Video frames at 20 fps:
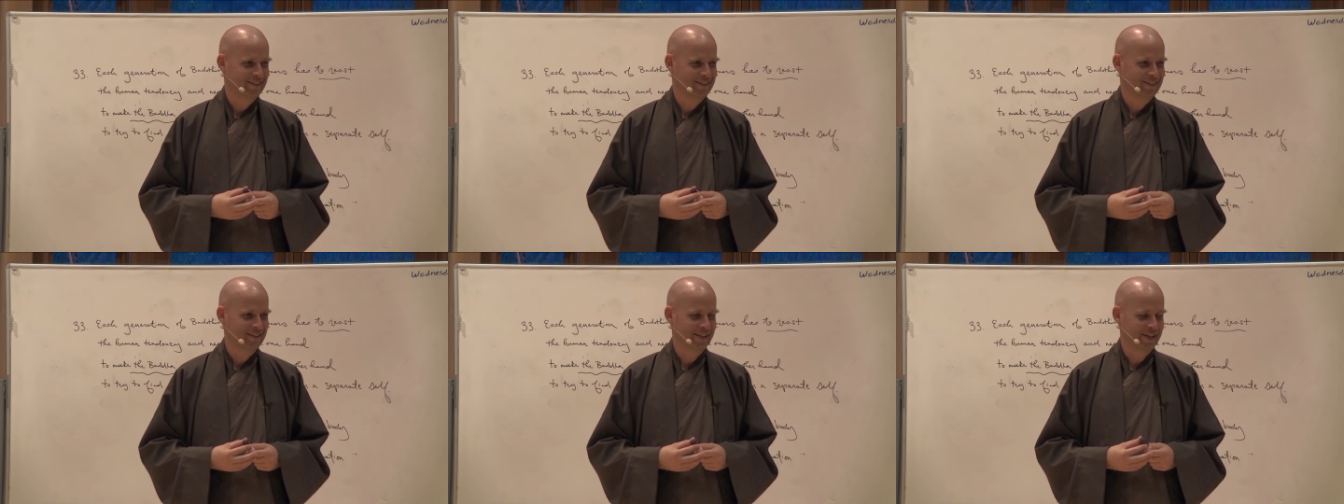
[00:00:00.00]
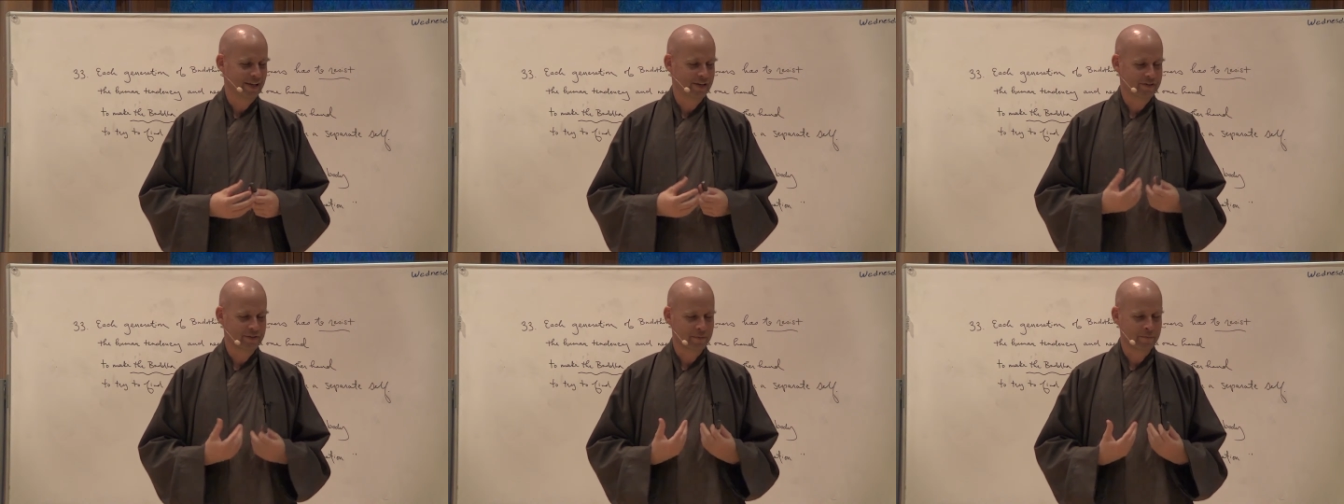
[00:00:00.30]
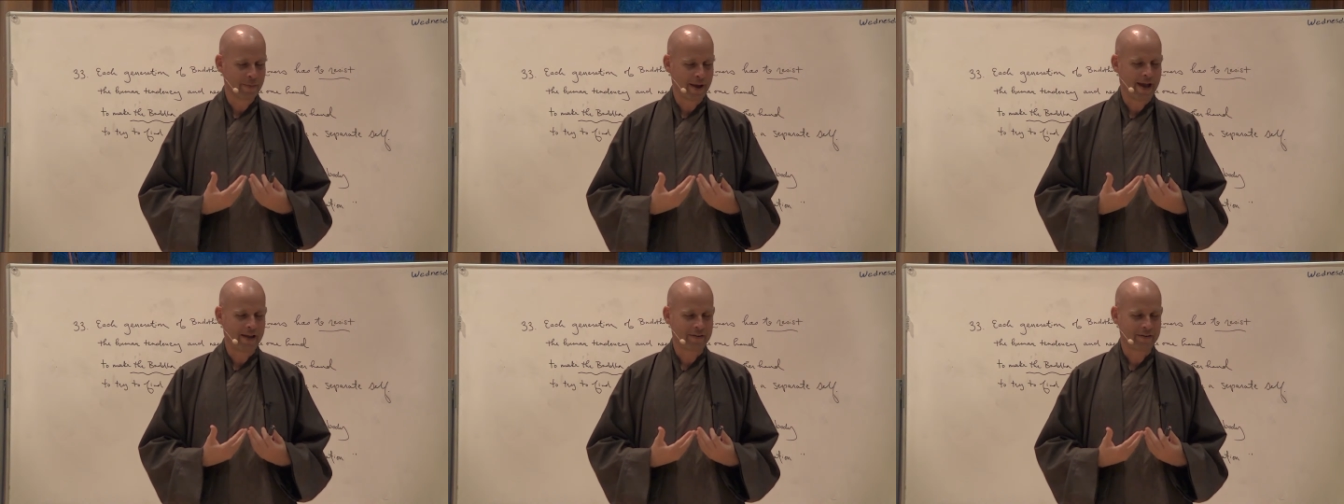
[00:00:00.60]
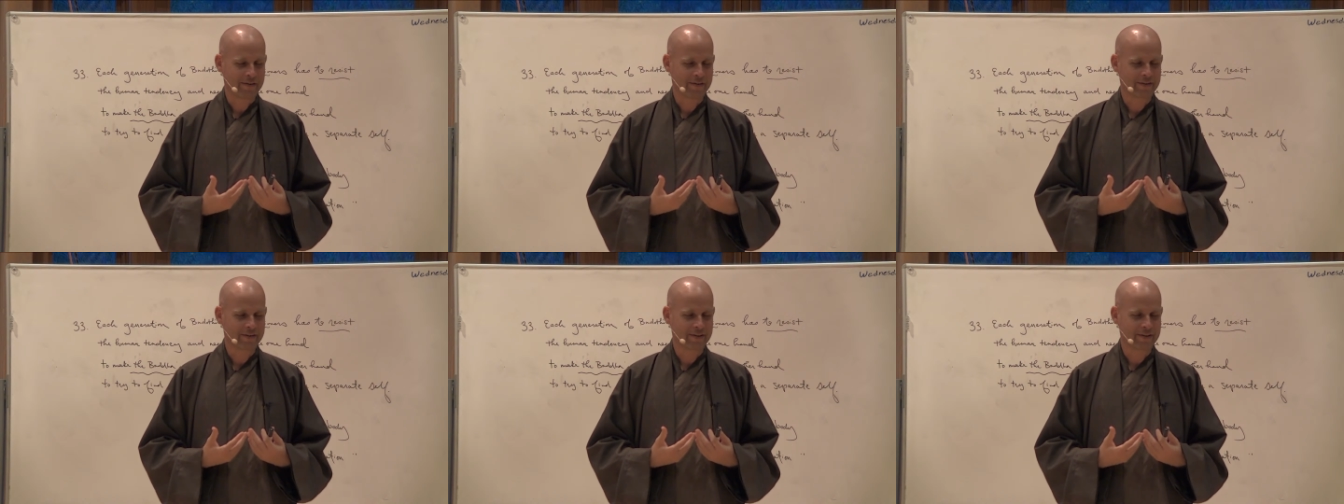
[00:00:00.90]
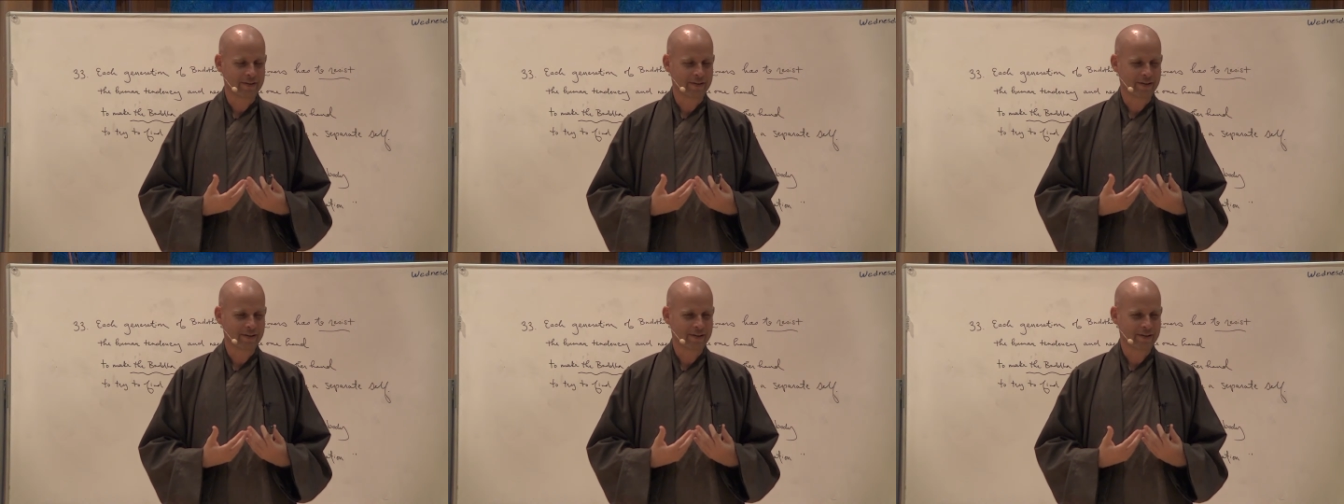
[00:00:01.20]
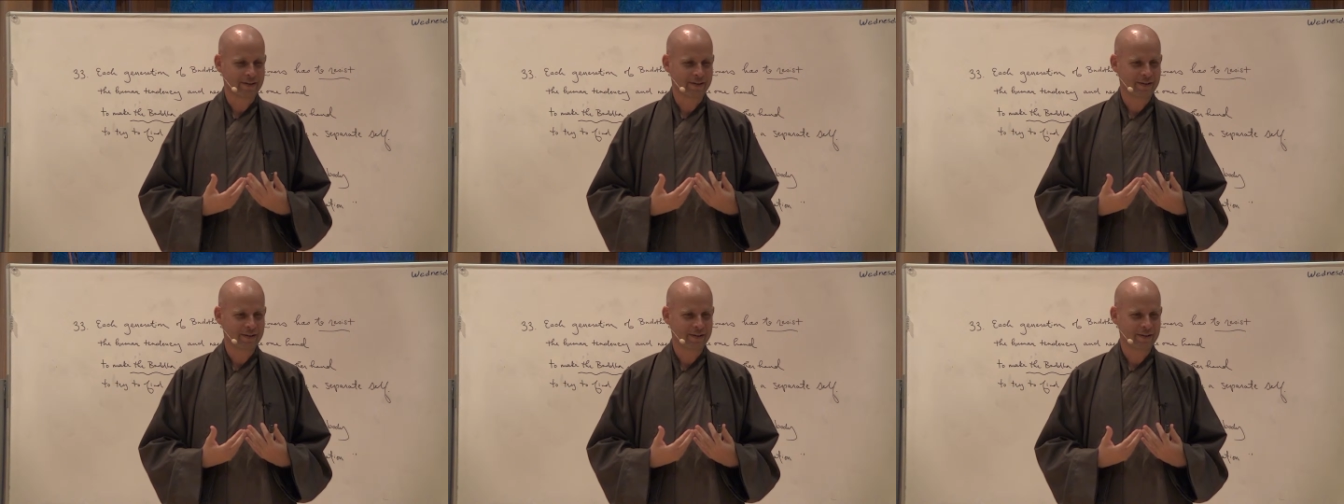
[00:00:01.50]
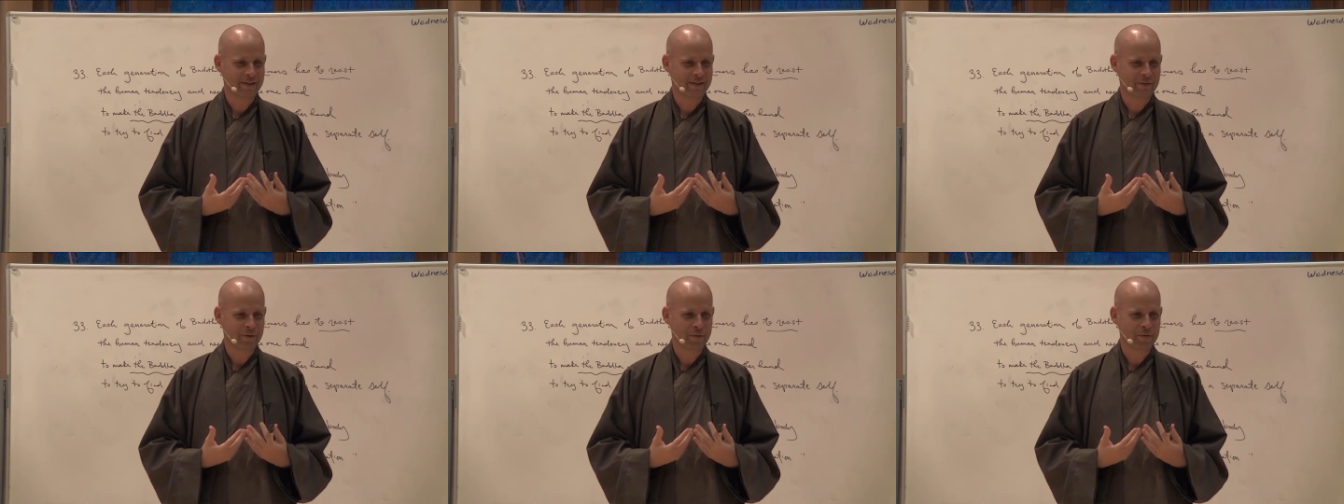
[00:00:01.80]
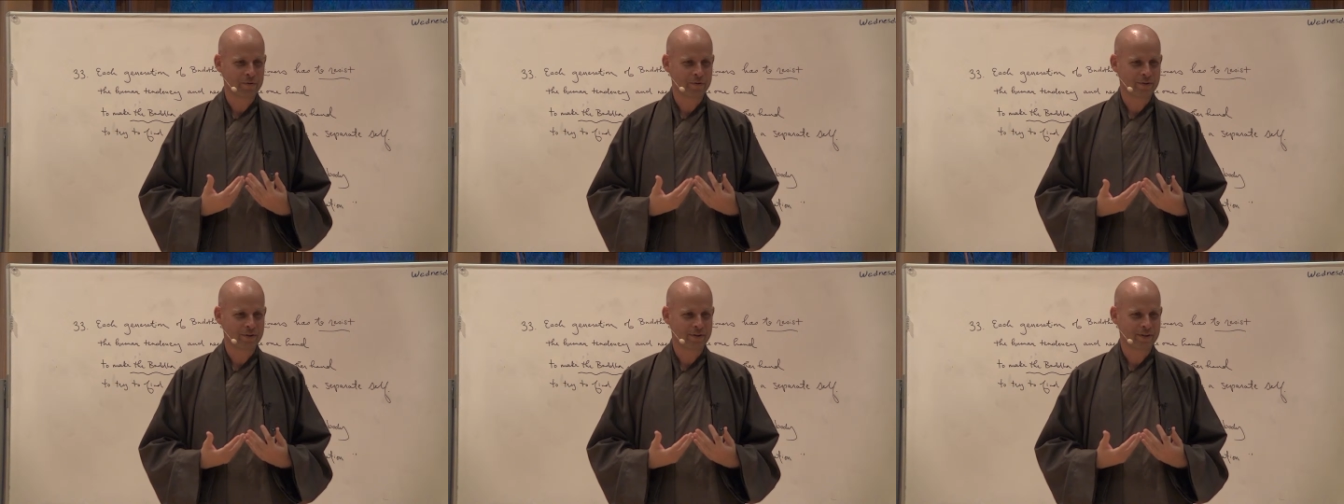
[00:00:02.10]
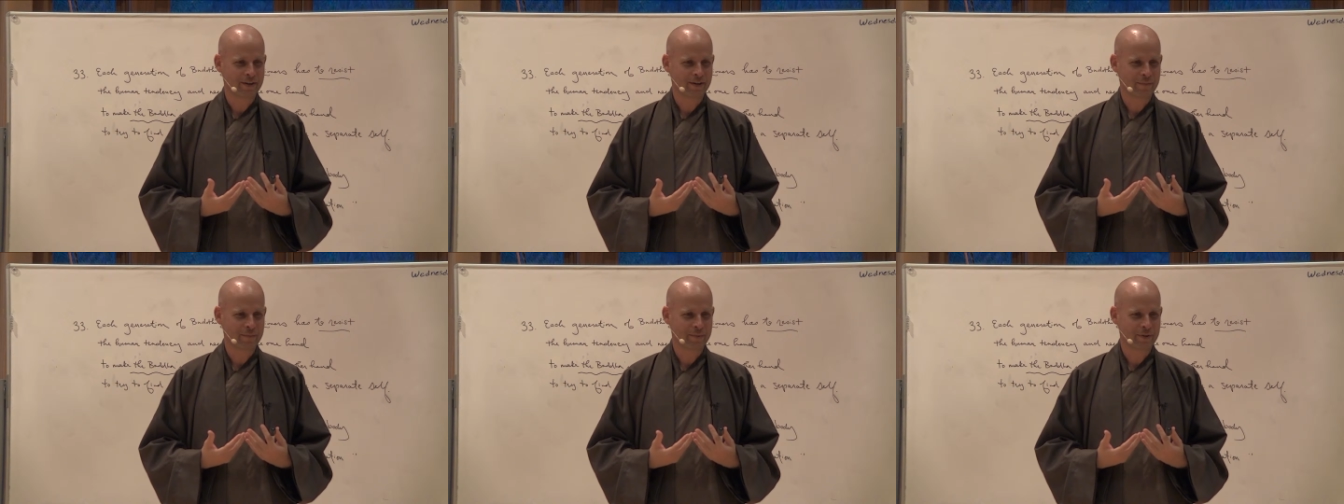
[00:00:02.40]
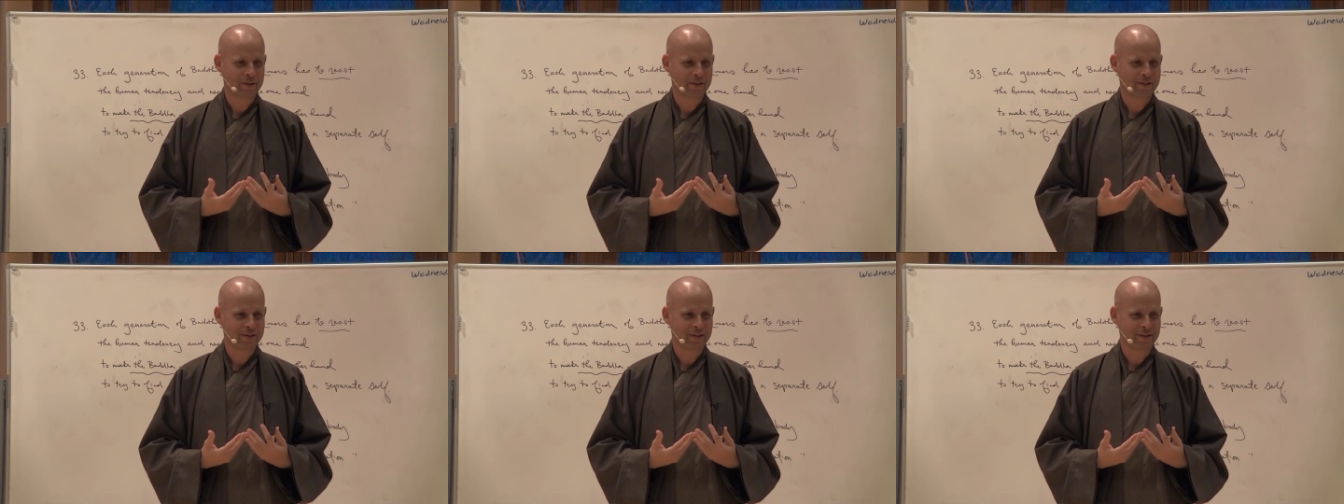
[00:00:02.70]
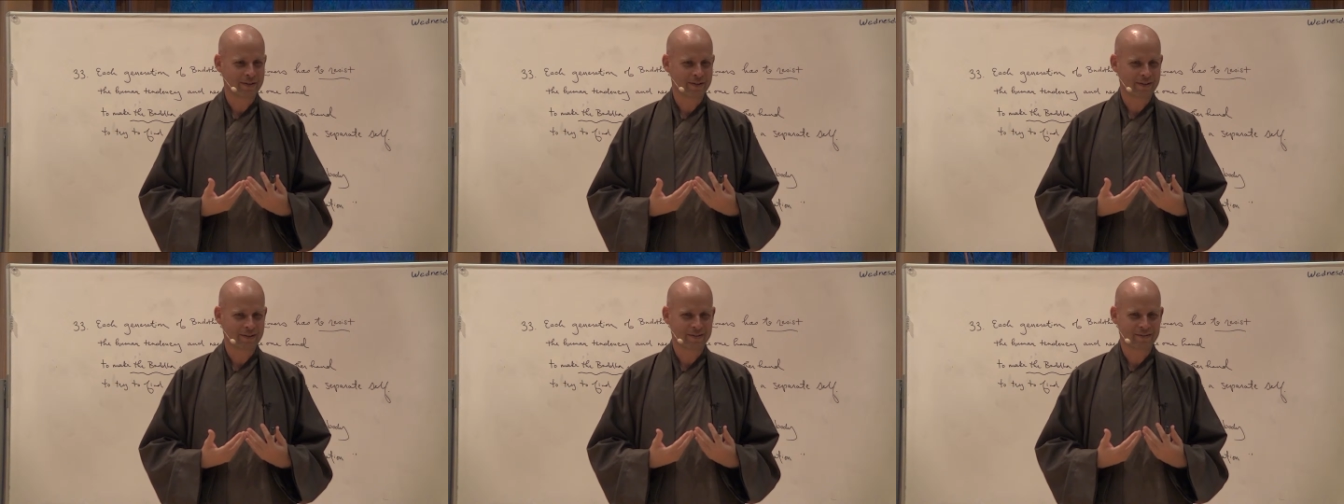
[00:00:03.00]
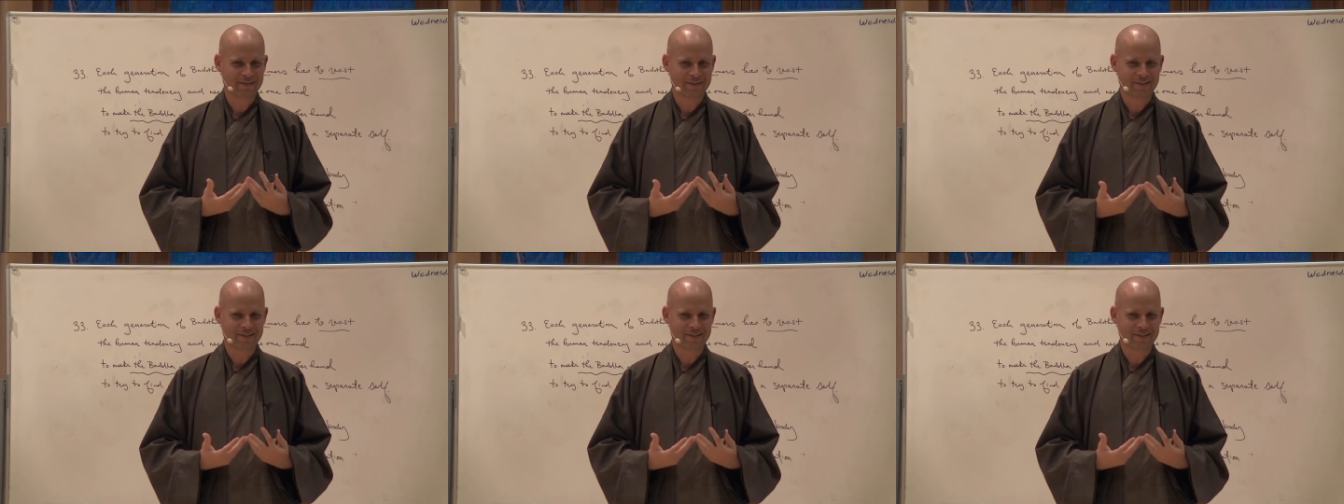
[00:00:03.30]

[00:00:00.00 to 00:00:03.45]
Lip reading: He has compassion. He knows that they've been